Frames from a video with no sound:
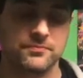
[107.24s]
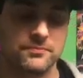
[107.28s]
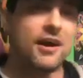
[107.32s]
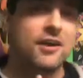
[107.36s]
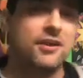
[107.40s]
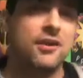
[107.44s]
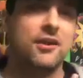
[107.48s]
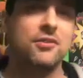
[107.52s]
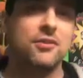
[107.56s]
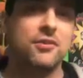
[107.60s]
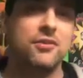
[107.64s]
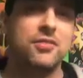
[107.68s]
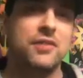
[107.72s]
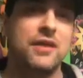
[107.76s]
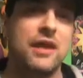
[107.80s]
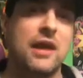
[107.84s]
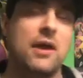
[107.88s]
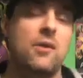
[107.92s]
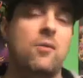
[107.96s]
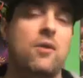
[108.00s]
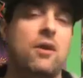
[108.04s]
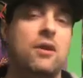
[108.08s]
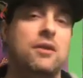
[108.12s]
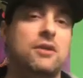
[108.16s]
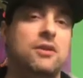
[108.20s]
Another thing
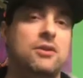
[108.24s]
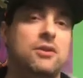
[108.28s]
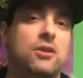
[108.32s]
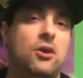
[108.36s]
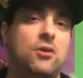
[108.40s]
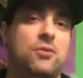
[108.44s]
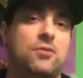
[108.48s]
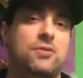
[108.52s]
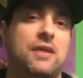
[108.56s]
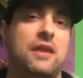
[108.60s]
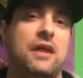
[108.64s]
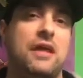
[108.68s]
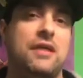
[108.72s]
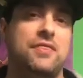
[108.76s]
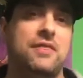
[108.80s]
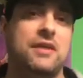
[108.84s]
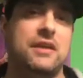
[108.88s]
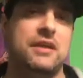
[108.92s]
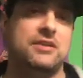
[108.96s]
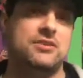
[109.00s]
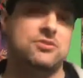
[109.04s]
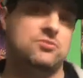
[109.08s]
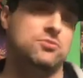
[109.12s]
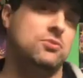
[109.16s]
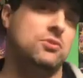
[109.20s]
I wanted to note that I
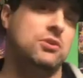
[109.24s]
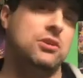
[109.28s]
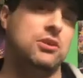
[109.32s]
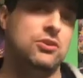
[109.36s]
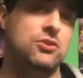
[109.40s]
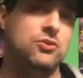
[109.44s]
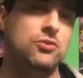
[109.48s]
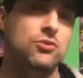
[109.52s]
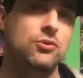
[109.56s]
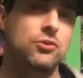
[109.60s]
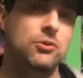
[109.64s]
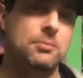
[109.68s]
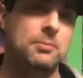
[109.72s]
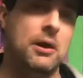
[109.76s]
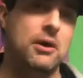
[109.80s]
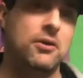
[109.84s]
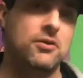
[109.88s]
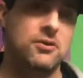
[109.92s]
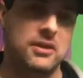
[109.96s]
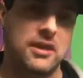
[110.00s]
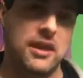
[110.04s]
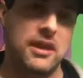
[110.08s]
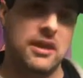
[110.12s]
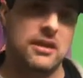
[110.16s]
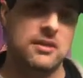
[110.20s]
think is really cool
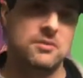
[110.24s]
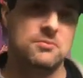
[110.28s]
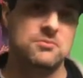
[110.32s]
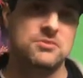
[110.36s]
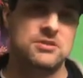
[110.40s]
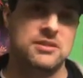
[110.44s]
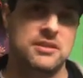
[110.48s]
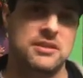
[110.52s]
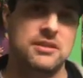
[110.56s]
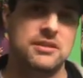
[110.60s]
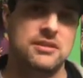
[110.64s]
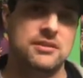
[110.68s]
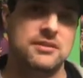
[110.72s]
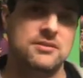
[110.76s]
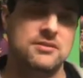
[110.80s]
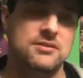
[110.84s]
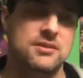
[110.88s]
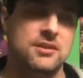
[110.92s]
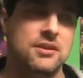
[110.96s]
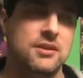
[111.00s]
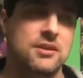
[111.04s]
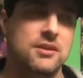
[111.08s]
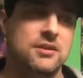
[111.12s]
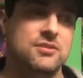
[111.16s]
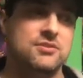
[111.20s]
about games
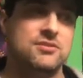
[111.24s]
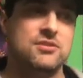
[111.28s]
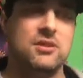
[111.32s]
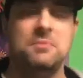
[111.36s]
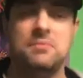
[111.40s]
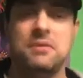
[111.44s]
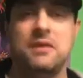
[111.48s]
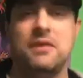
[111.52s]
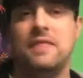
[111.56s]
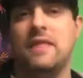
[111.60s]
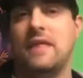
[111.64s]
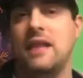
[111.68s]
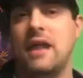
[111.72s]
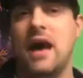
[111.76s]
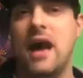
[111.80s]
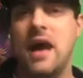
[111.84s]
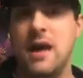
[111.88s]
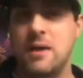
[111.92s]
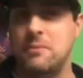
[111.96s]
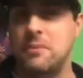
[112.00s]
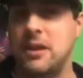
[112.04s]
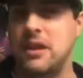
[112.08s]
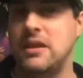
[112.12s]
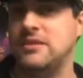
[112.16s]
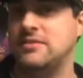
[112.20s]
is something that
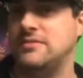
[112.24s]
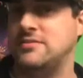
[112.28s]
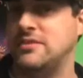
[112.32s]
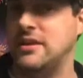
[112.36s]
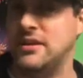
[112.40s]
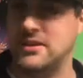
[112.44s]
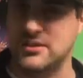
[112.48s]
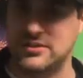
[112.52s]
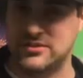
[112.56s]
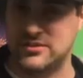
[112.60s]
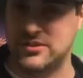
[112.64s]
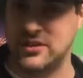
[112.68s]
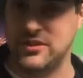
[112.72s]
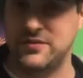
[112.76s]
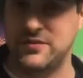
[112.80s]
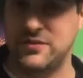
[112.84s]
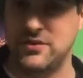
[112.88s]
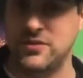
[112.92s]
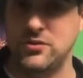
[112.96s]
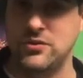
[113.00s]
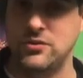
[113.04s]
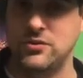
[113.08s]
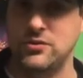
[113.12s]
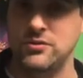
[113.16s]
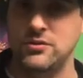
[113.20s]
I may say is
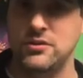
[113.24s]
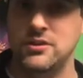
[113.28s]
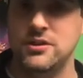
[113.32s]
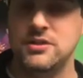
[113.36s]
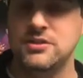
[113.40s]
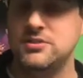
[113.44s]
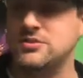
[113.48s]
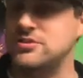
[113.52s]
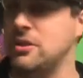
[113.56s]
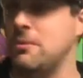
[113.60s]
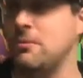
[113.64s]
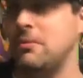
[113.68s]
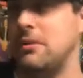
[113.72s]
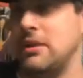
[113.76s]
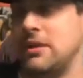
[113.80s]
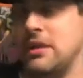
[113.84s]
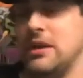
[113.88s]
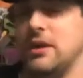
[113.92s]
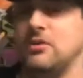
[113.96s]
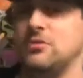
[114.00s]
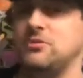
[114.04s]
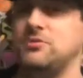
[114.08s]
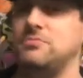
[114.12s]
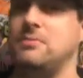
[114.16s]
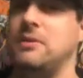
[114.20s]
difficult, somebody
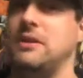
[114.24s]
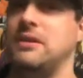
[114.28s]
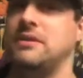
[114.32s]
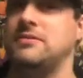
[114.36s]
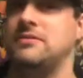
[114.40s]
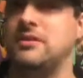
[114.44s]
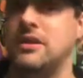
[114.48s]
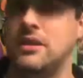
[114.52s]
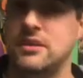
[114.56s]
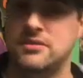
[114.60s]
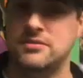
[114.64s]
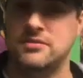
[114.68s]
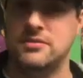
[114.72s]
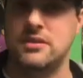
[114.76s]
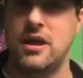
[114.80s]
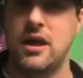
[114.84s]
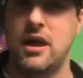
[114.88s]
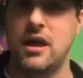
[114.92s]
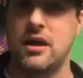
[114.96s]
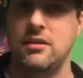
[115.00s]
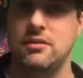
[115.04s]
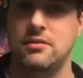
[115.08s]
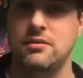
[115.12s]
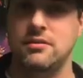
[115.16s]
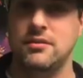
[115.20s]
else may say is
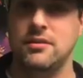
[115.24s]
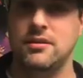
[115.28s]
not.